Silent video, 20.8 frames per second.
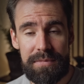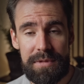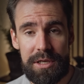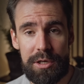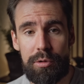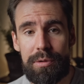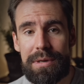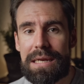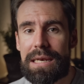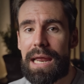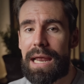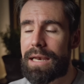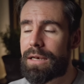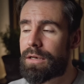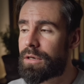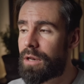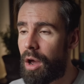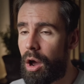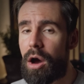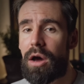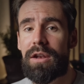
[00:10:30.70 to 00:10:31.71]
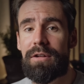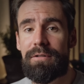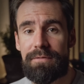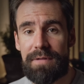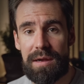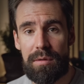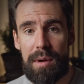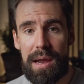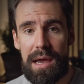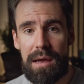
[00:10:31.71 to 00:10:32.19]
You need a ton of
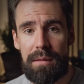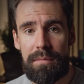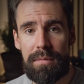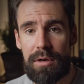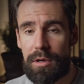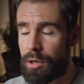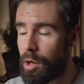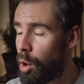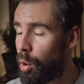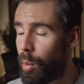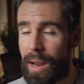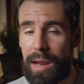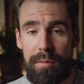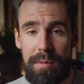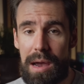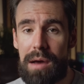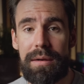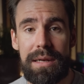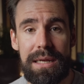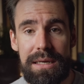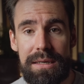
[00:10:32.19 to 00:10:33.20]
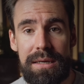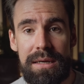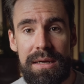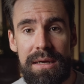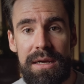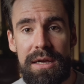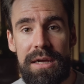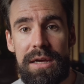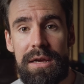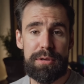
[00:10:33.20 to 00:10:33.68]
VRAM, no way around it.
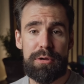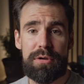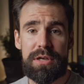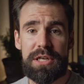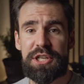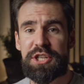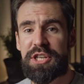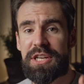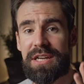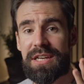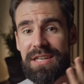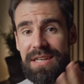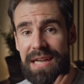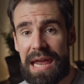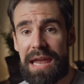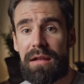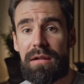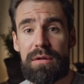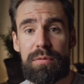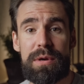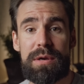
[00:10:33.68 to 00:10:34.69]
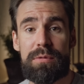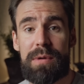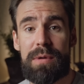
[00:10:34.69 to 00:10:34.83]
VRAM usage scales with